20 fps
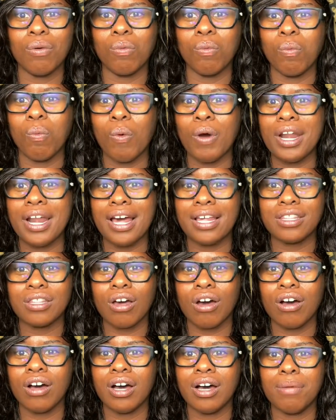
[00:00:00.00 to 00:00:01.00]
what i
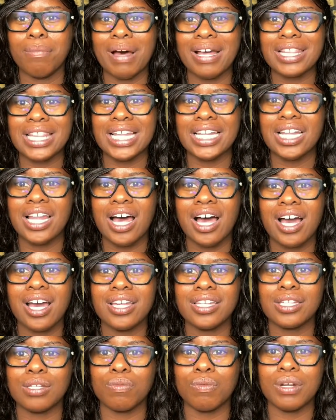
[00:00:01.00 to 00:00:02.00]
thought about the
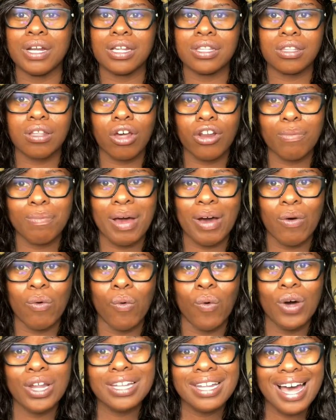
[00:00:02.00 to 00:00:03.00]
lines what i thought about
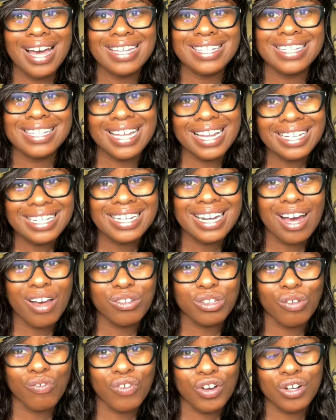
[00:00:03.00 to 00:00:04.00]
online selling out
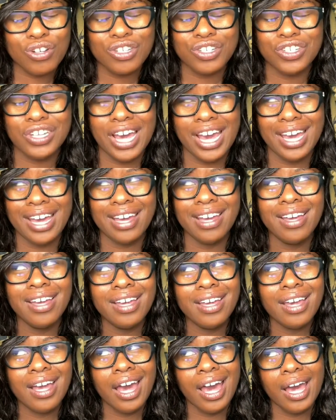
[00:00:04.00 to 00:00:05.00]
the first day
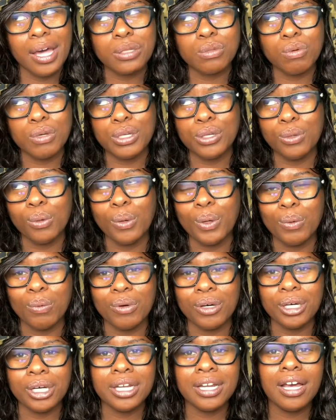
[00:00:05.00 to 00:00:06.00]
as we knew it
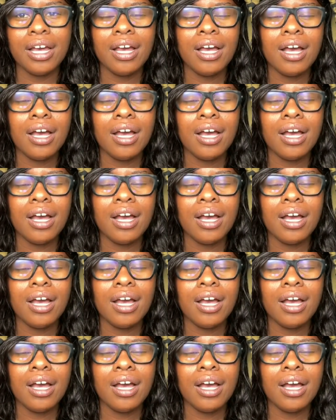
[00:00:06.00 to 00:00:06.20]
would.